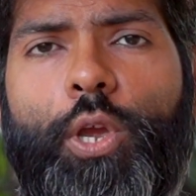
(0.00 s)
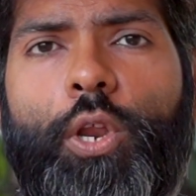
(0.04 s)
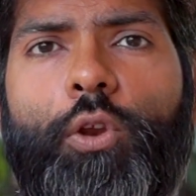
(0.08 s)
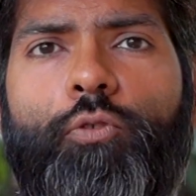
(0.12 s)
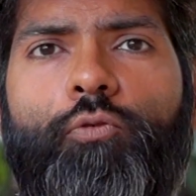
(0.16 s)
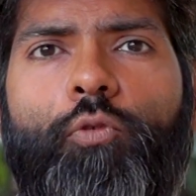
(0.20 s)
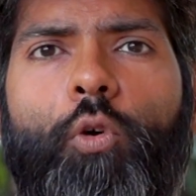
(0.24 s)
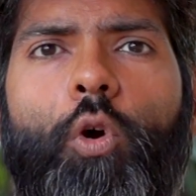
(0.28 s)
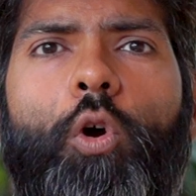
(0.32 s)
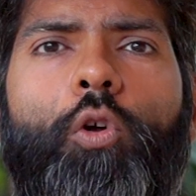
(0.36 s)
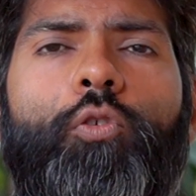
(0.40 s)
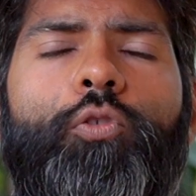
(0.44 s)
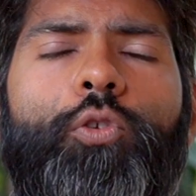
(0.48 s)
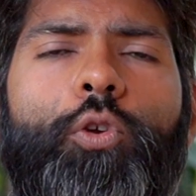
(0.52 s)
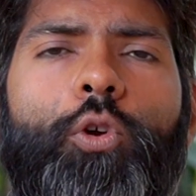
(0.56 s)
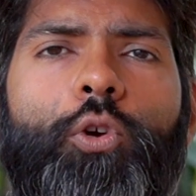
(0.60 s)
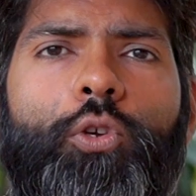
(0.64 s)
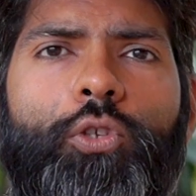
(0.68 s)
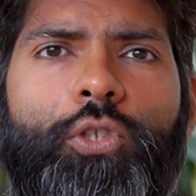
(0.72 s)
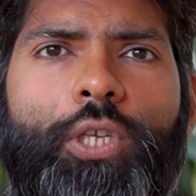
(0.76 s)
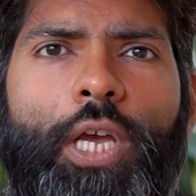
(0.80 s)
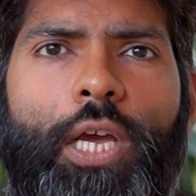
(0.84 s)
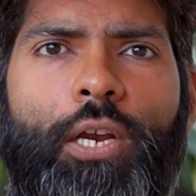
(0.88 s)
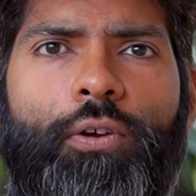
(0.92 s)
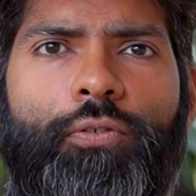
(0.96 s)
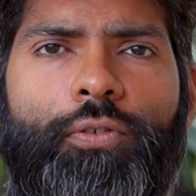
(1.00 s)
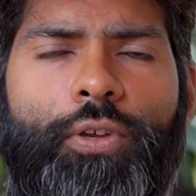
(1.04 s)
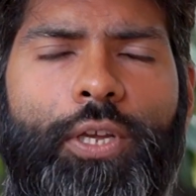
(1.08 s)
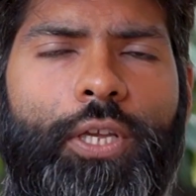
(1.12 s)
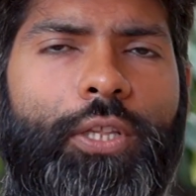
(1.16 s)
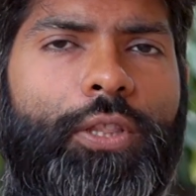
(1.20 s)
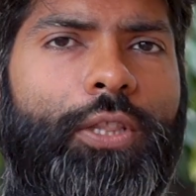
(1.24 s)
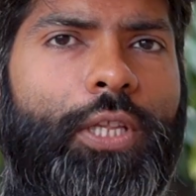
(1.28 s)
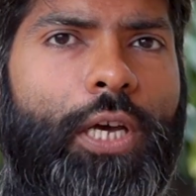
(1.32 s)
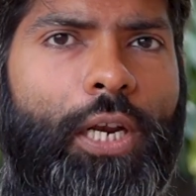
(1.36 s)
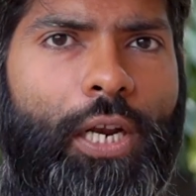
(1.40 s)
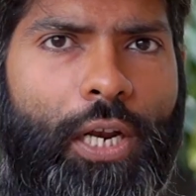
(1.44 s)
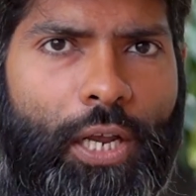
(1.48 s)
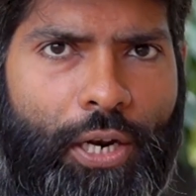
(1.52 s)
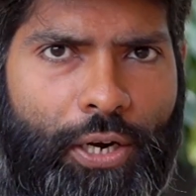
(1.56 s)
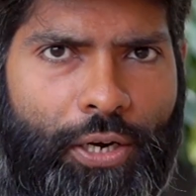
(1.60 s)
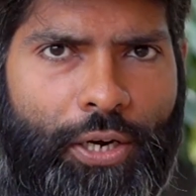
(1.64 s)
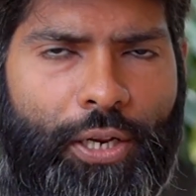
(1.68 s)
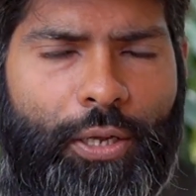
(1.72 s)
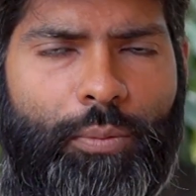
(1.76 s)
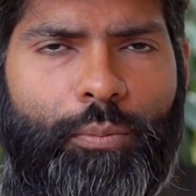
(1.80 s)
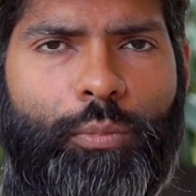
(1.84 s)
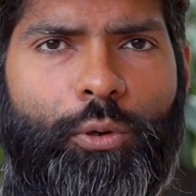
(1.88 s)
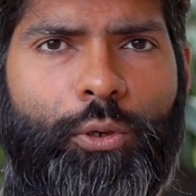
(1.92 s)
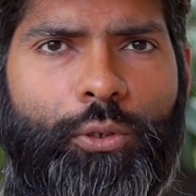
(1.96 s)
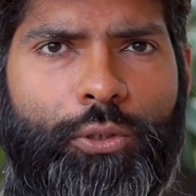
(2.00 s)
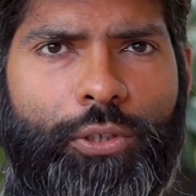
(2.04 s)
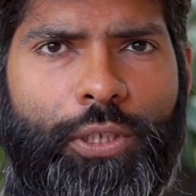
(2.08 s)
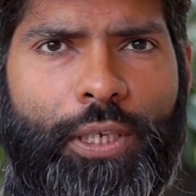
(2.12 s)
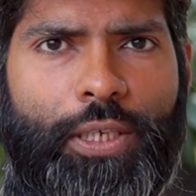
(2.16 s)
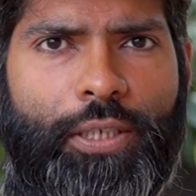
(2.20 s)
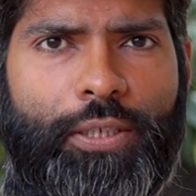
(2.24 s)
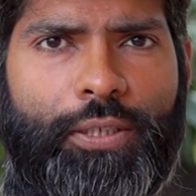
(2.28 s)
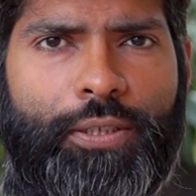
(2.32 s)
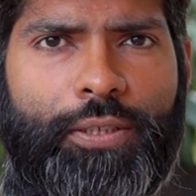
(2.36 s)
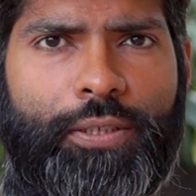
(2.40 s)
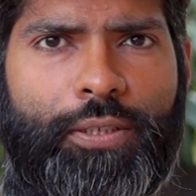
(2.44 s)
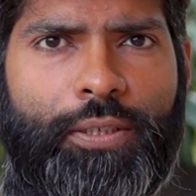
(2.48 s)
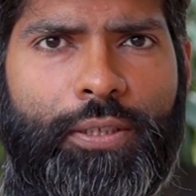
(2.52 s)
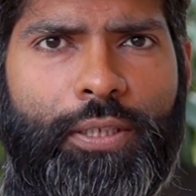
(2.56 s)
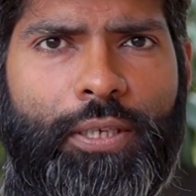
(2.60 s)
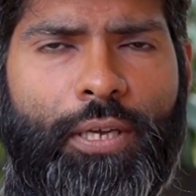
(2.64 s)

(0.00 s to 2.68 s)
involve yourself in the learning process.